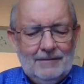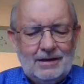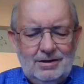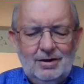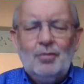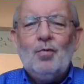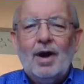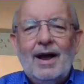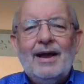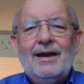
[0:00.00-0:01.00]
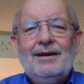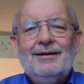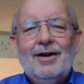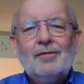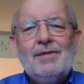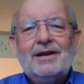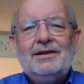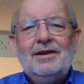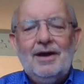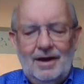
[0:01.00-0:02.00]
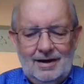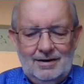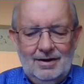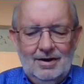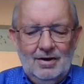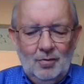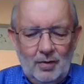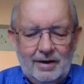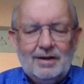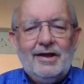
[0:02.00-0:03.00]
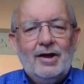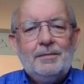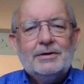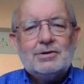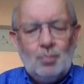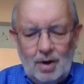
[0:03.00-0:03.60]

And do you know why Almighty God will help us?